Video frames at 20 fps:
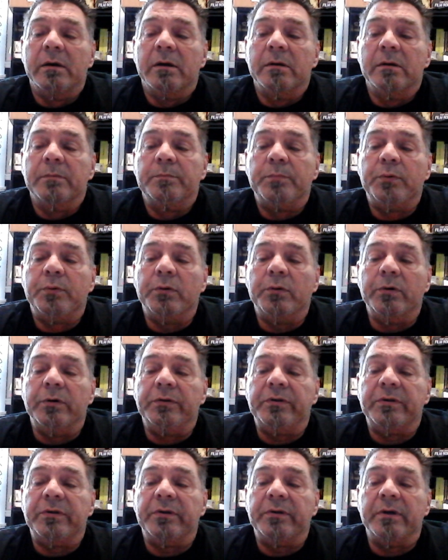
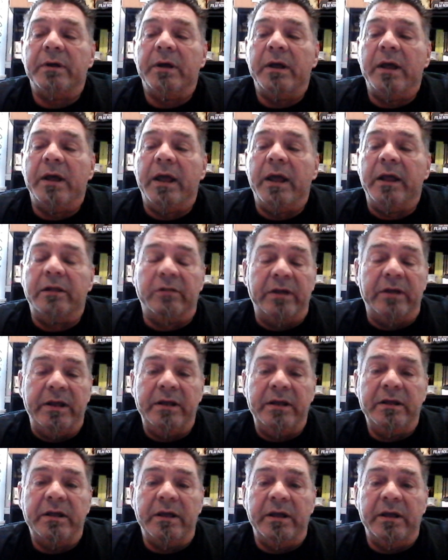put a
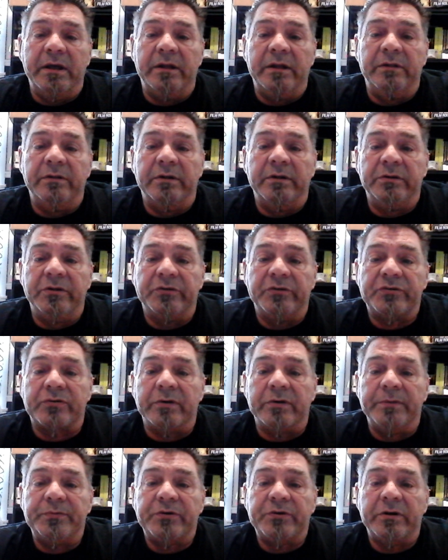link in the
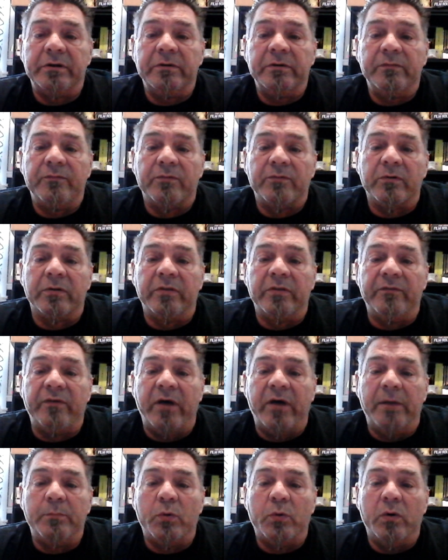description for the
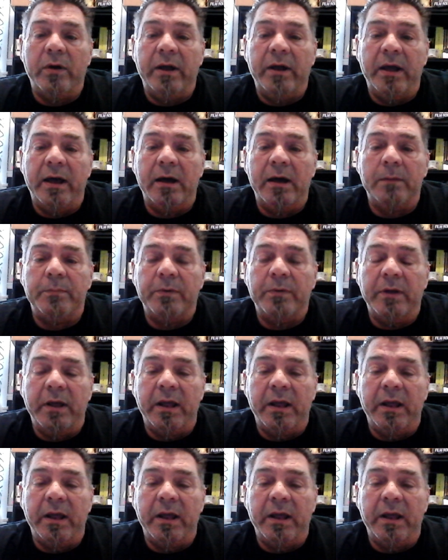Fat Boy app.